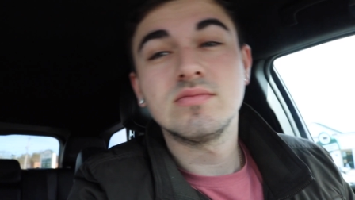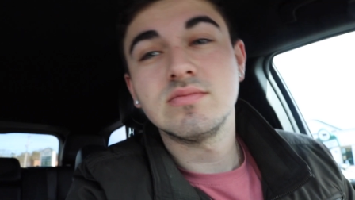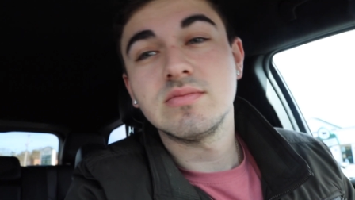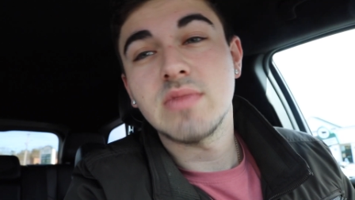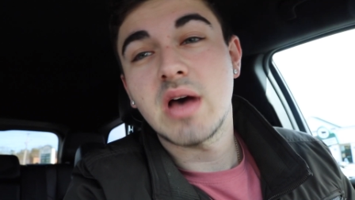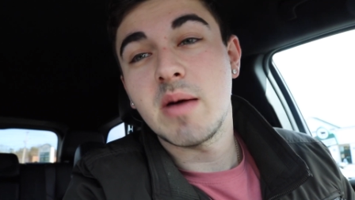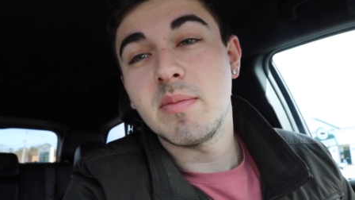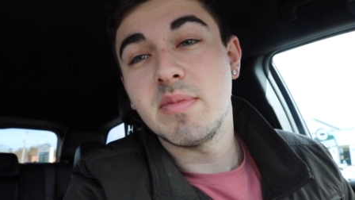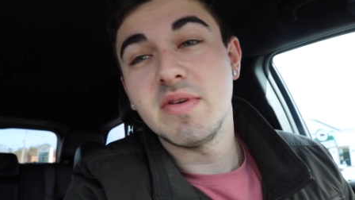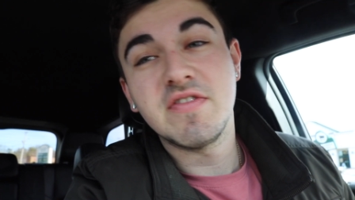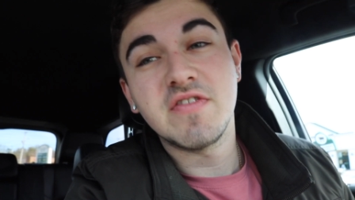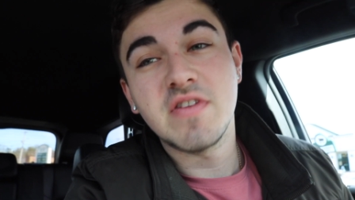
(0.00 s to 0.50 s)

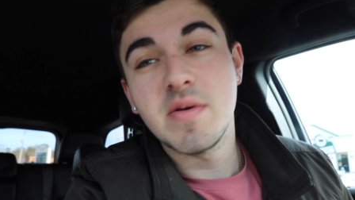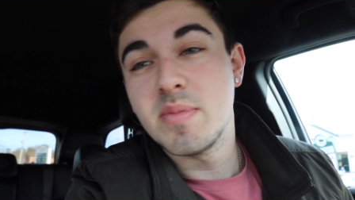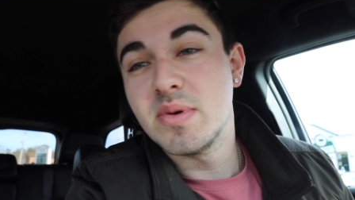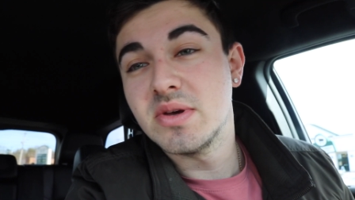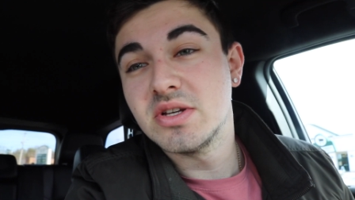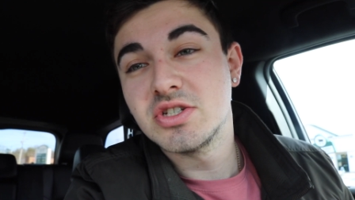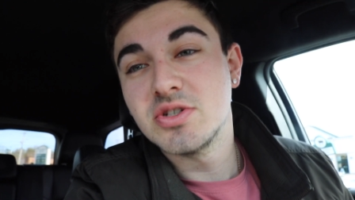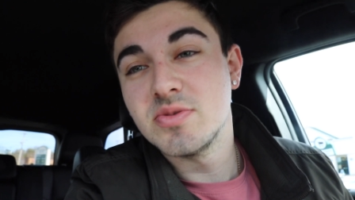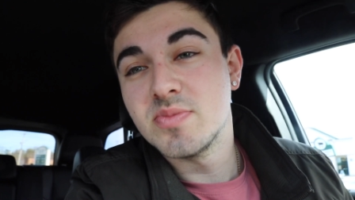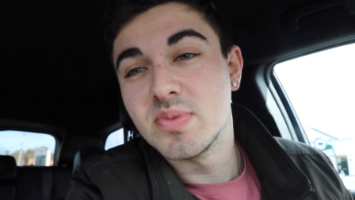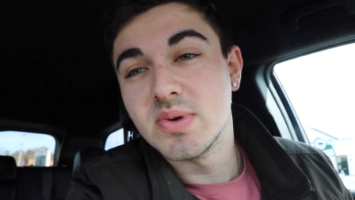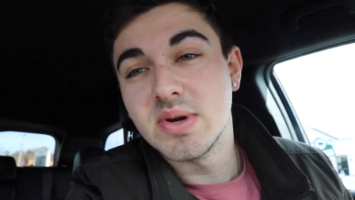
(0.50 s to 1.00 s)
I'll be
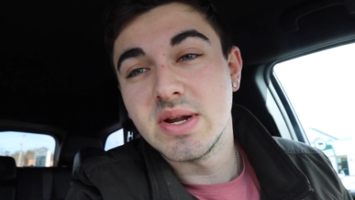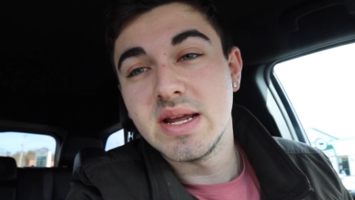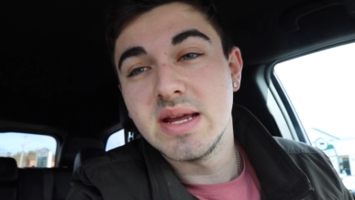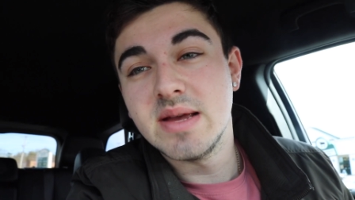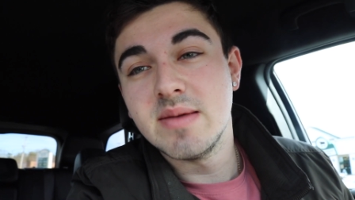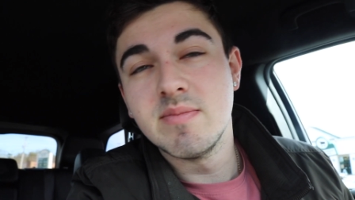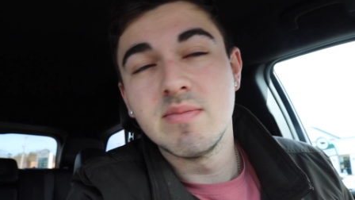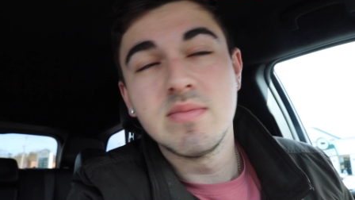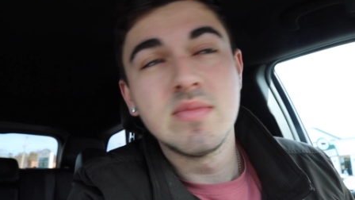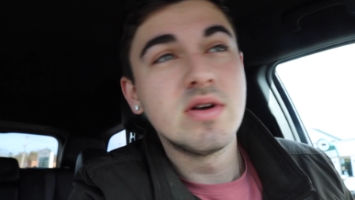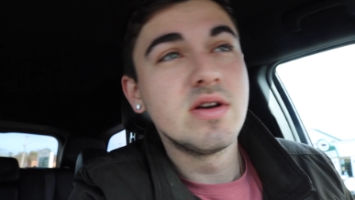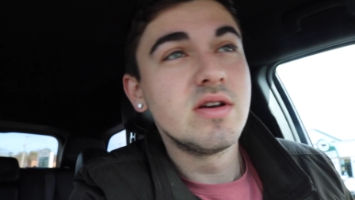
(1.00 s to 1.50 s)
flipping
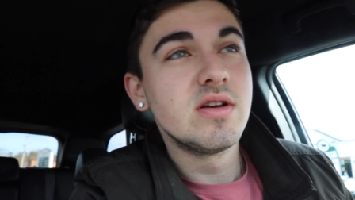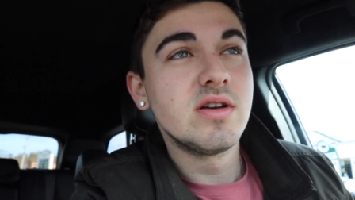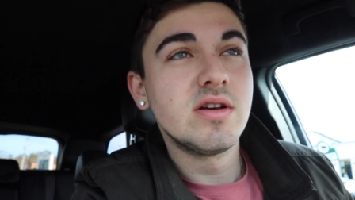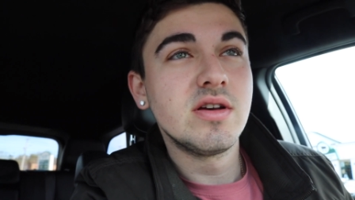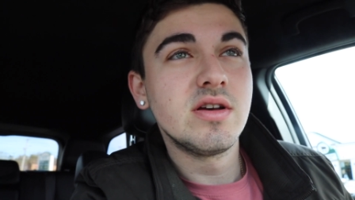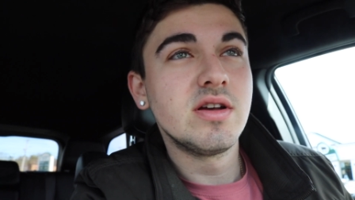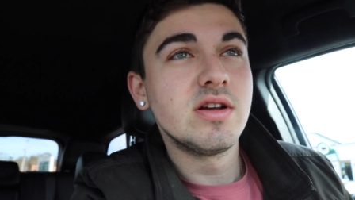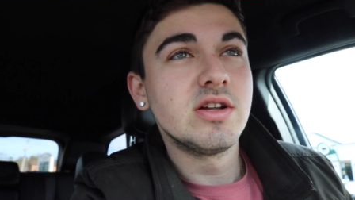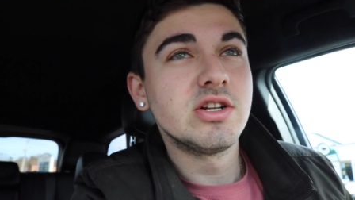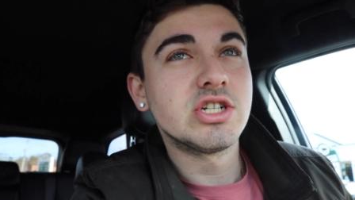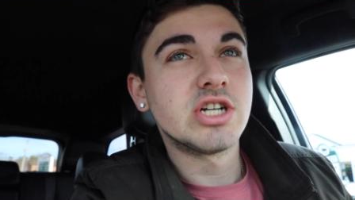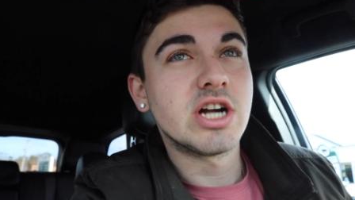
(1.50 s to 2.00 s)
Supreme,
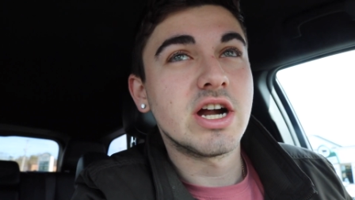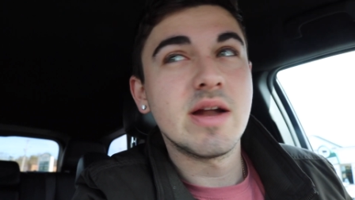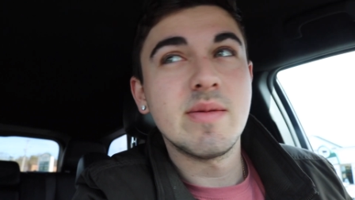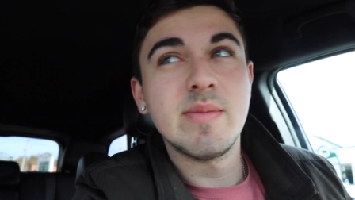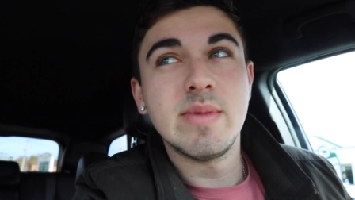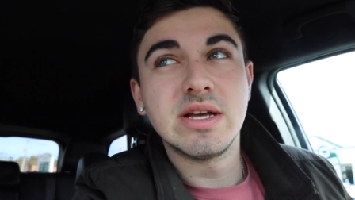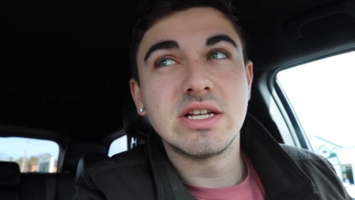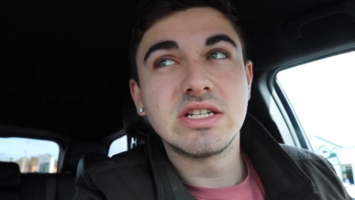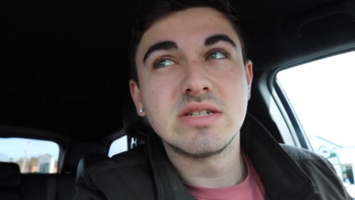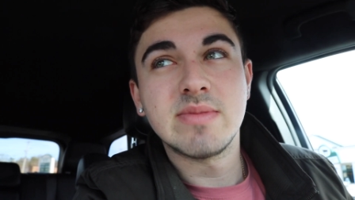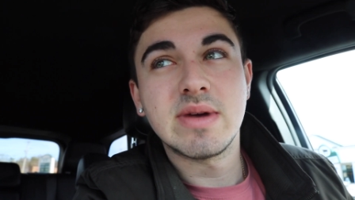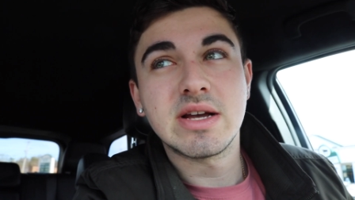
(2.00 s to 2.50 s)
trying to
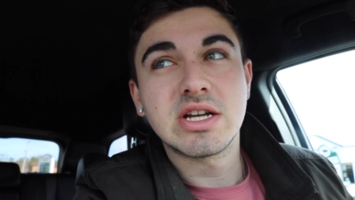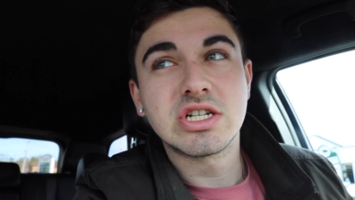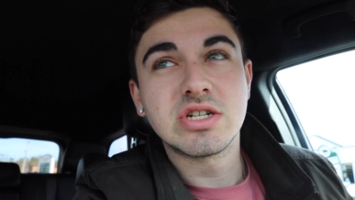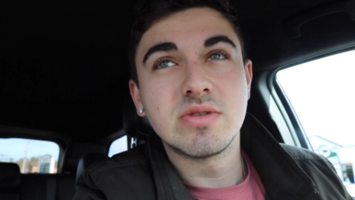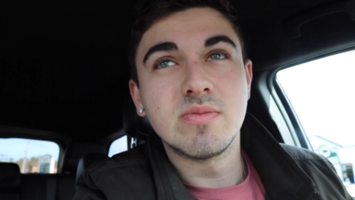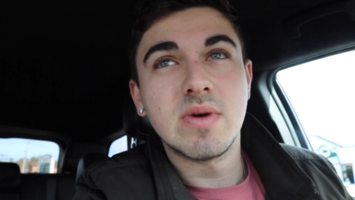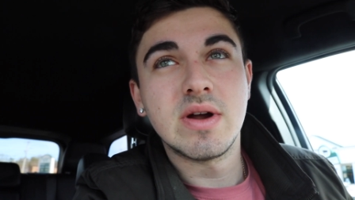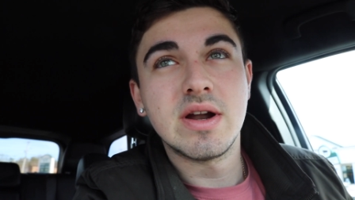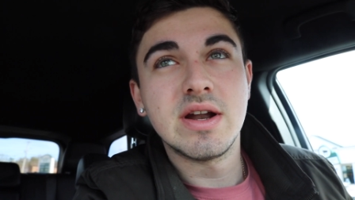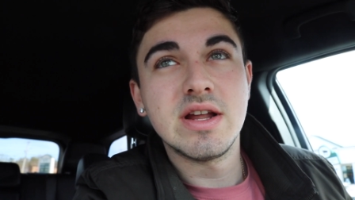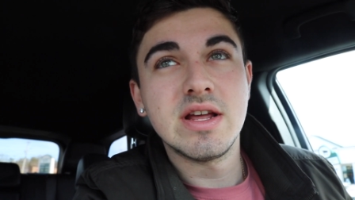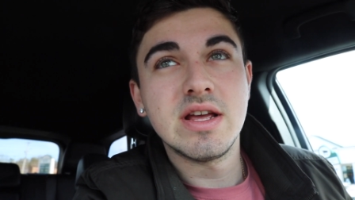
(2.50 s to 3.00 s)
make some extra
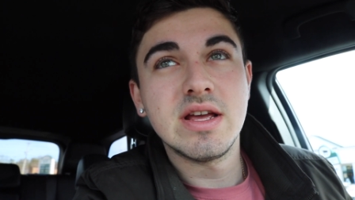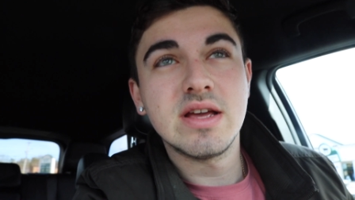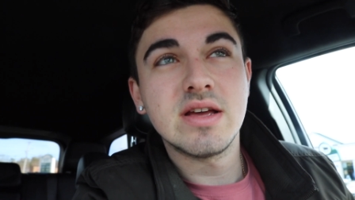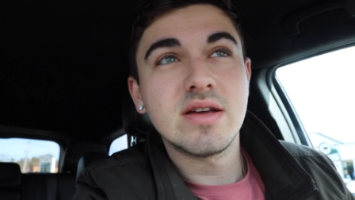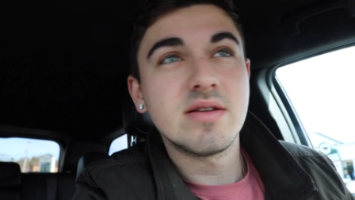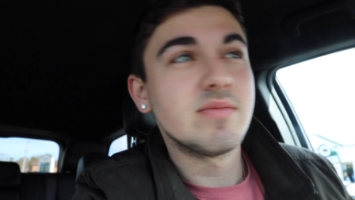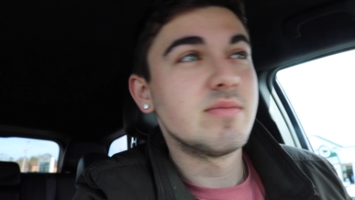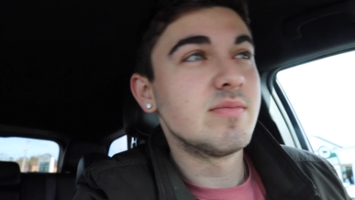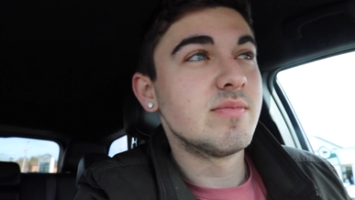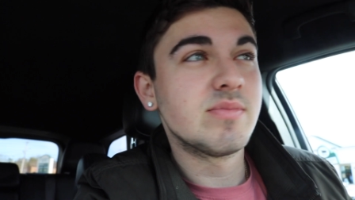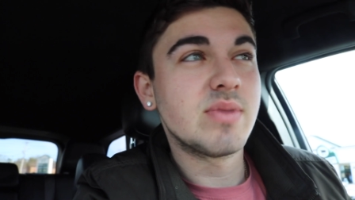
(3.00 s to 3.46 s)
money,